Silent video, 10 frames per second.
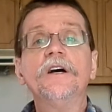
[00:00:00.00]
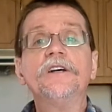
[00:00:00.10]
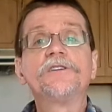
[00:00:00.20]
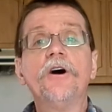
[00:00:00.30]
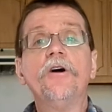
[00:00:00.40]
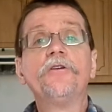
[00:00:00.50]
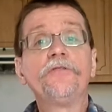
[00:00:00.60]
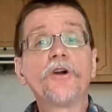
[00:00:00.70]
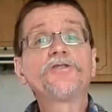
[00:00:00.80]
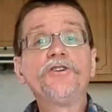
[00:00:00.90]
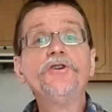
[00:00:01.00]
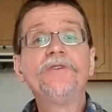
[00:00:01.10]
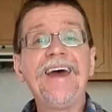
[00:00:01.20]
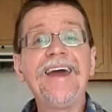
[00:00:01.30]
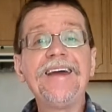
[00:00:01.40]
So the first 2
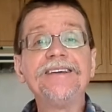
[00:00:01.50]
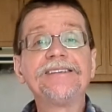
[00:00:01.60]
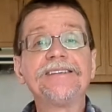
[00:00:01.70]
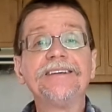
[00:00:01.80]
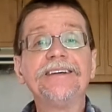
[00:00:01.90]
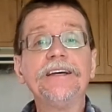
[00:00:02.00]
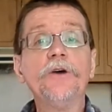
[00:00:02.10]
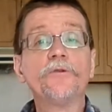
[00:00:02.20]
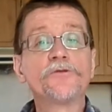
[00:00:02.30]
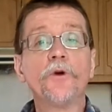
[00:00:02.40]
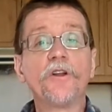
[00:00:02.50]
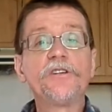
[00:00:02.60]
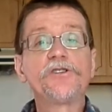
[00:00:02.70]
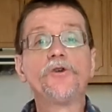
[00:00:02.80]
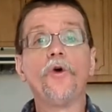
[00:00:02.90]
days, it was really
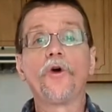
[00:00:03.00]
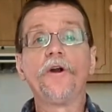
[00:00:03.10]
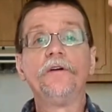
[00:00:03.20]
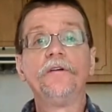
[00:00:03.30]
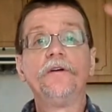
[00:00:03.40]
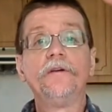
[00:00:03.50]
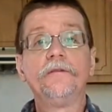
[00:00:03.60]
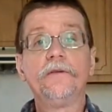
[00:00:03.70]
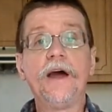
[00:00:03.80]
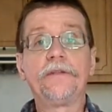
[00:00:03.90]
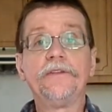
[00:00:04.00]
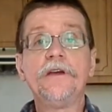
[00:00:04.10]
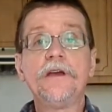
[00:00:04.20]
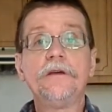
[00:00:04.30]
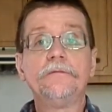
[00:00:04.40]
sore at
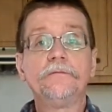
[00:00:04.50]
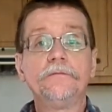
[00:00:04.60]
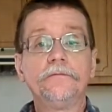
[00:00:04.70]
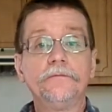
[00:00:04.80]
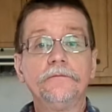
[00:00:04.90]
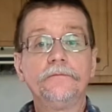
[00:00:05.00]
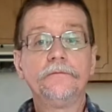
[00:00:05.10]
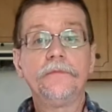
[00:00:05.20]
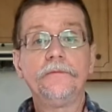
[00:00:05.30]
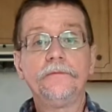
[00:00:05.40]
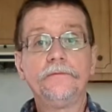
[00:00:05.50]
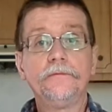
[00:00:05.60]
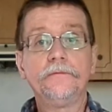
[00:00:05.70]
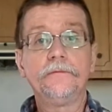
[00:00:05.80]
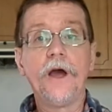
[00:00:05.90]
the
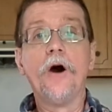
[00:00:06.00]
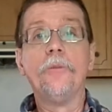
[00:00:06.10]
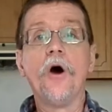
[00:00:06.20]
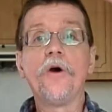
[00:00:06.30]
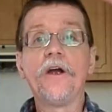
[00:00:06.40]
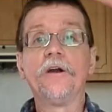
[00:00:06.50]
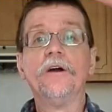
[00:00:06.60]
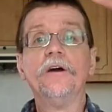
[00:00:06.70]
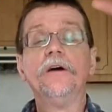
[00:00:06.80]
elbow here.